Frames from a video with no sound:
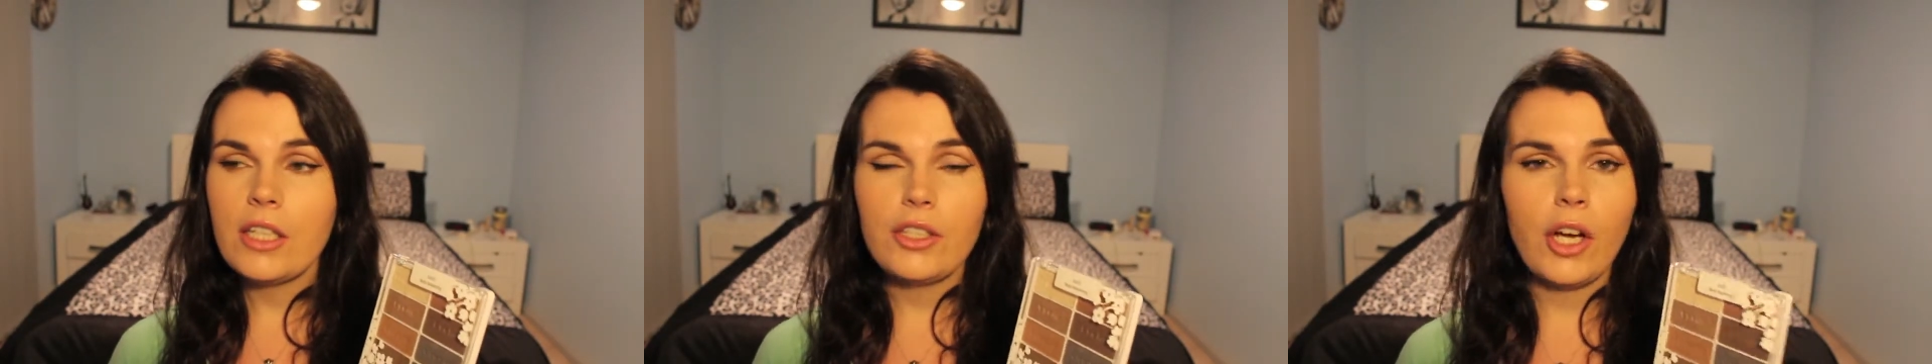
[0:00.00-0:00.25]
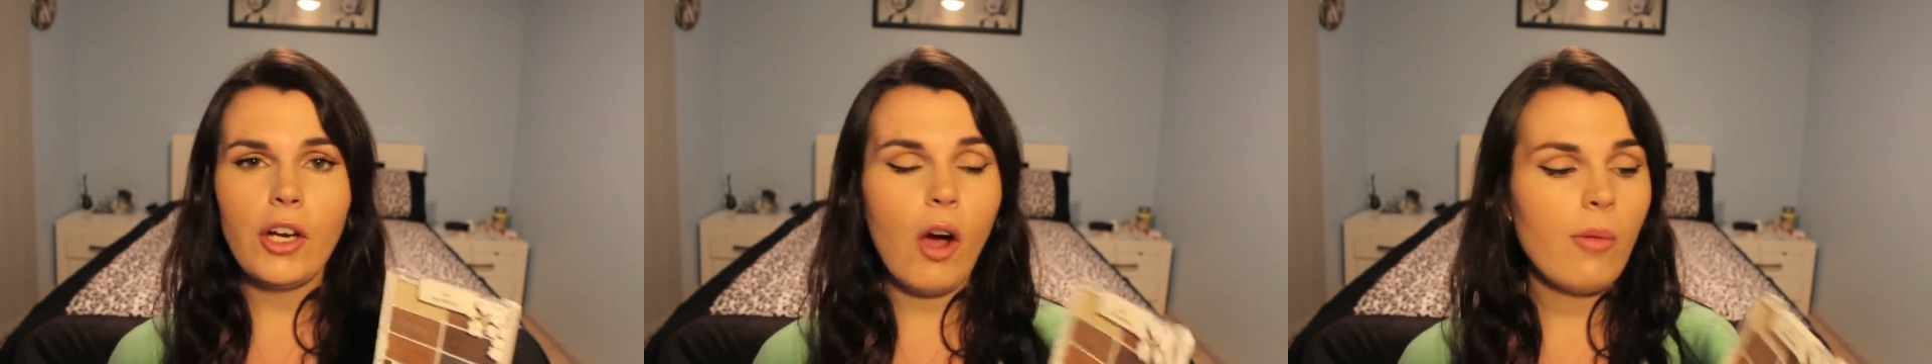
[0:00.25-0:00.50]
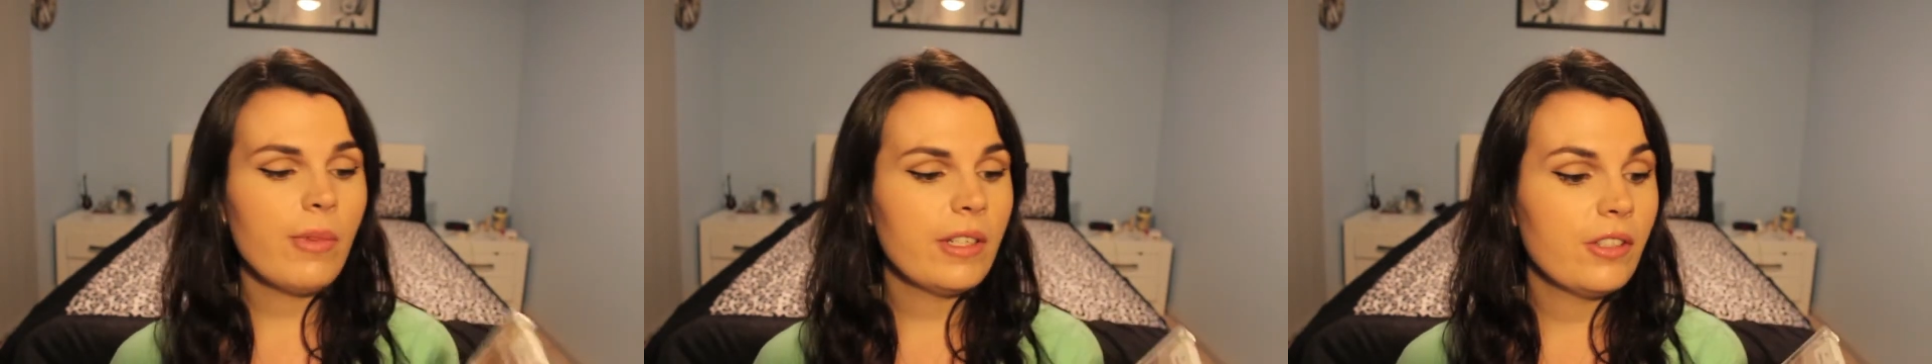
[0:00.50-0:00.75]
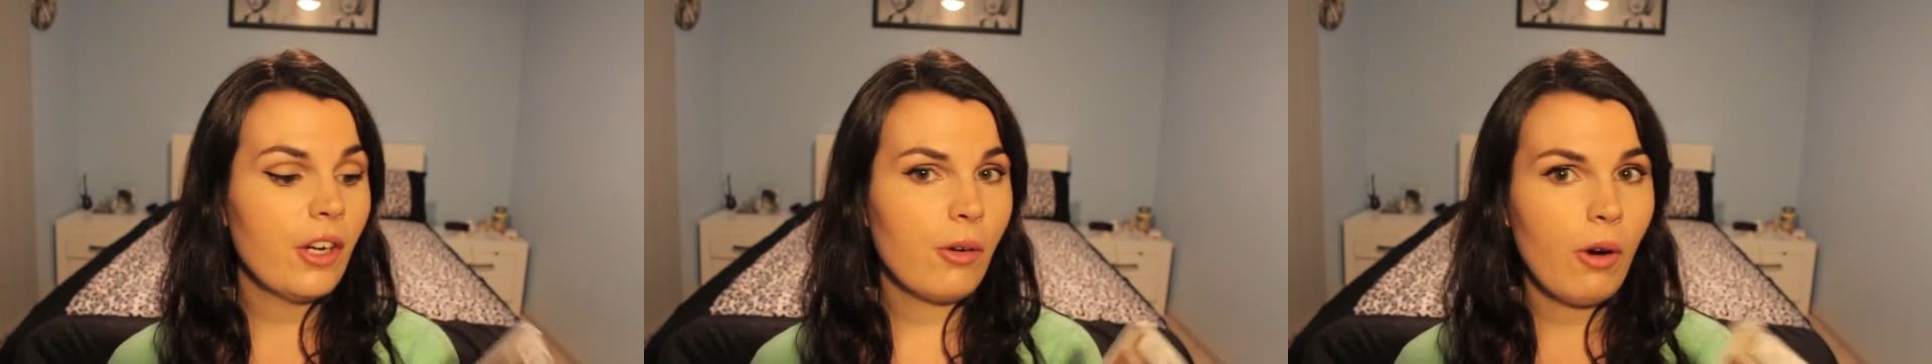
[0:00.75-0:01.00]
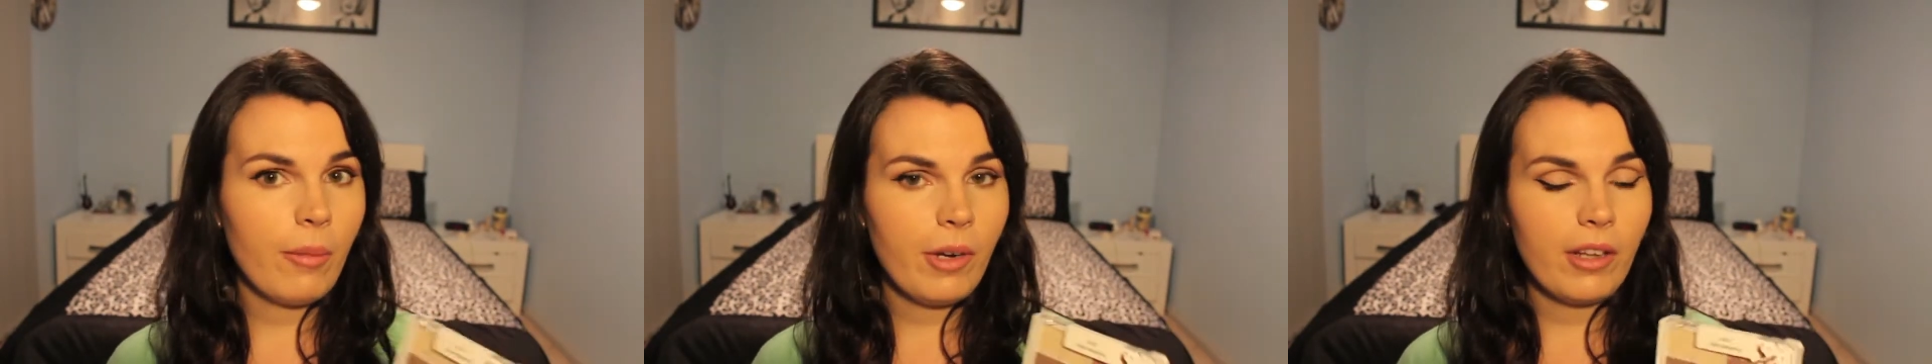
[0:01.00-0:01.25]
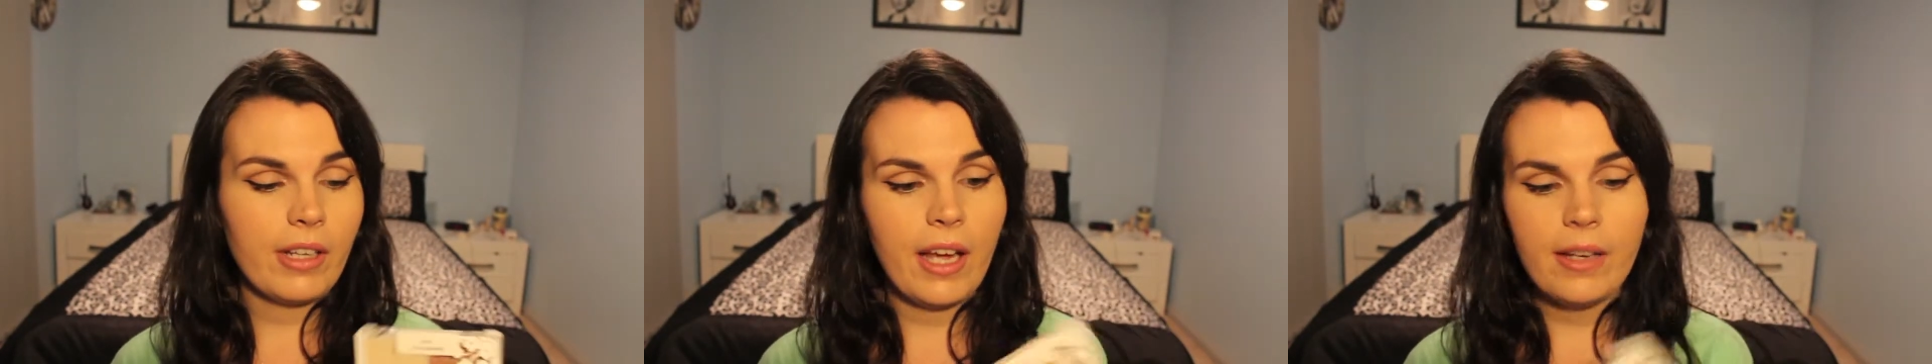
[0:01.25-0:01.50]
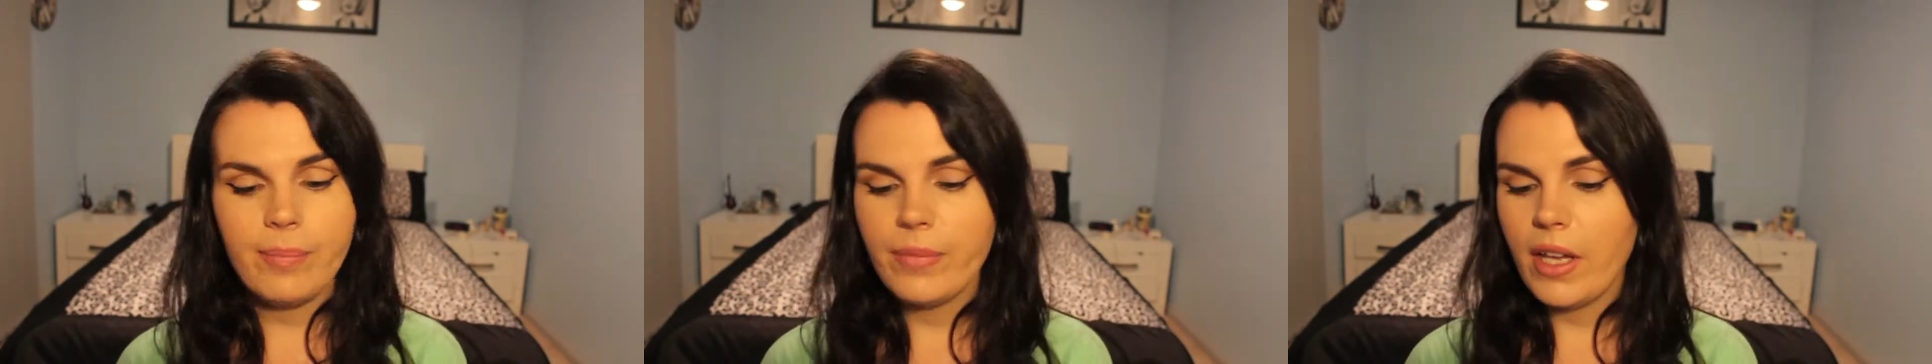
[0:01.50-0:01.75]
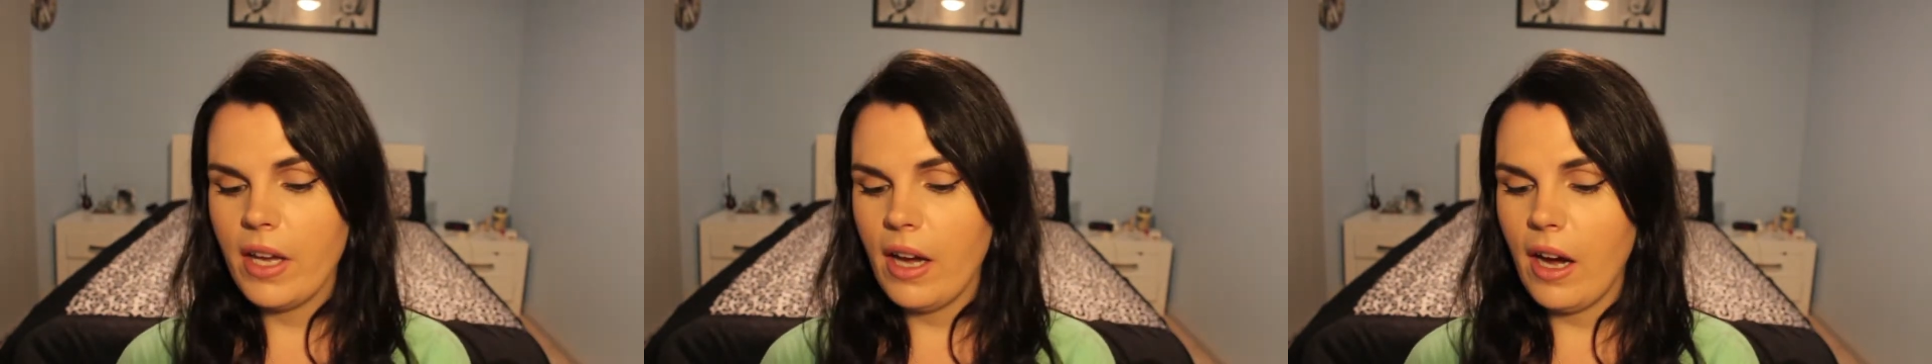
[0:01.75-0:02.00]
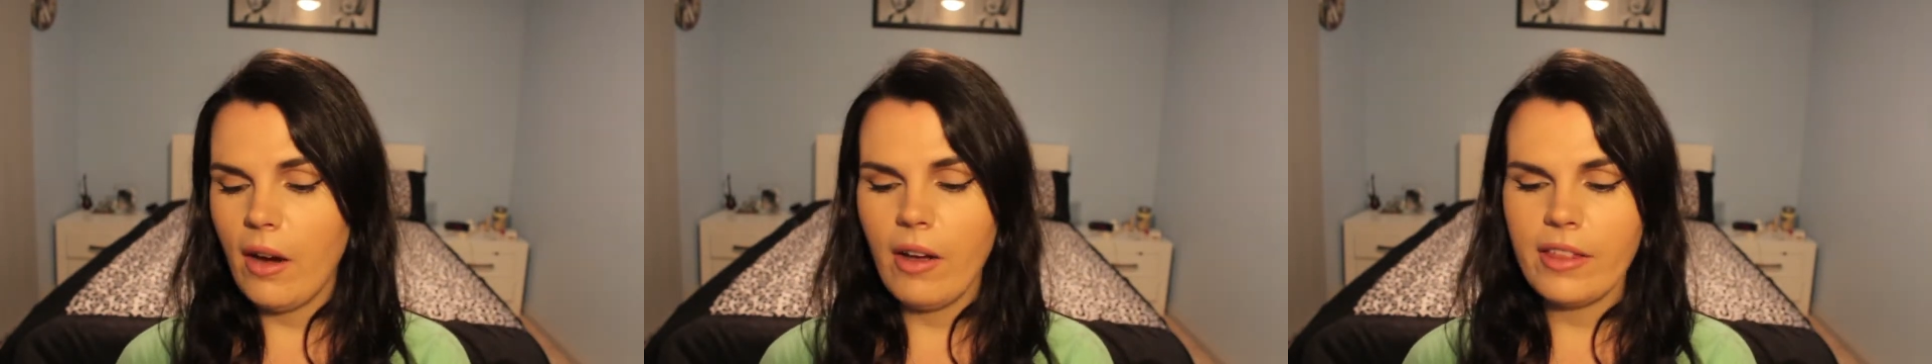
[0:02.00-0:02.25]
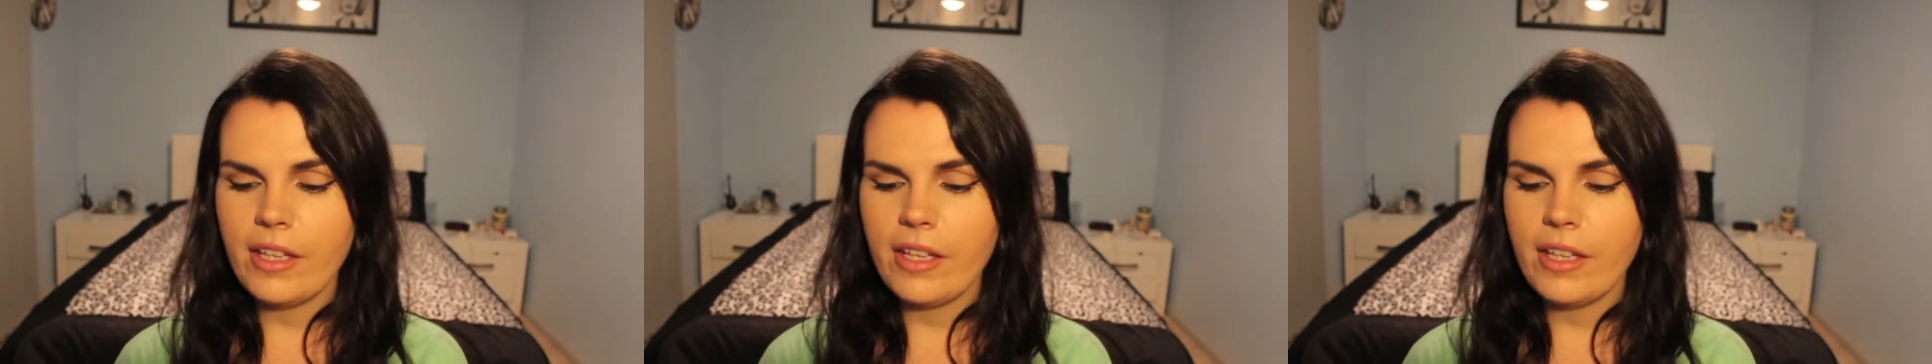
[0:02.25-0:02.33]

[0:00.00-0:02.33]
Don't quote me on that. I